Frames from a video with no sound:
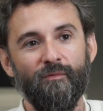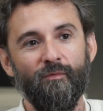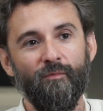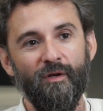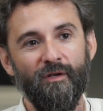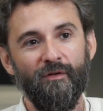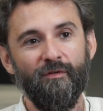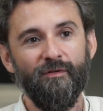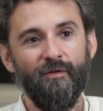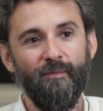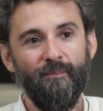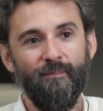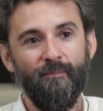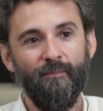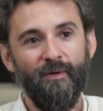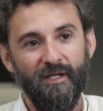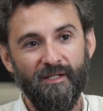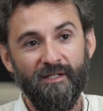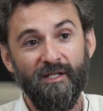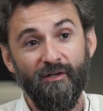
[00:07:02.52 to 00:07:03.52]
one of the
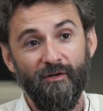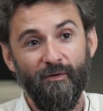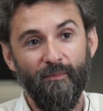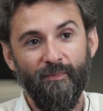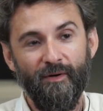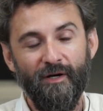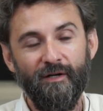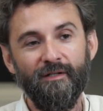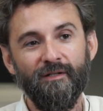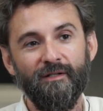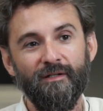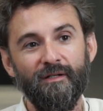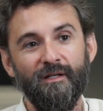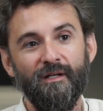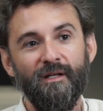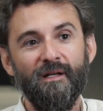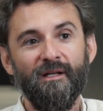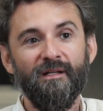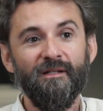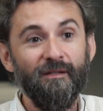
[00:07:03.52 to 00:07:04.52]
bacterial partner,
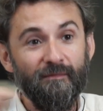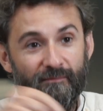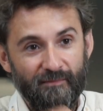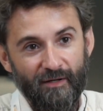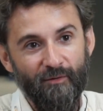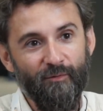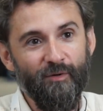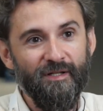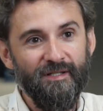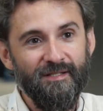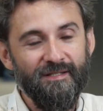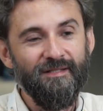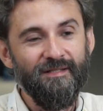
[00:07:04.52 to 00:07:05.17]
there was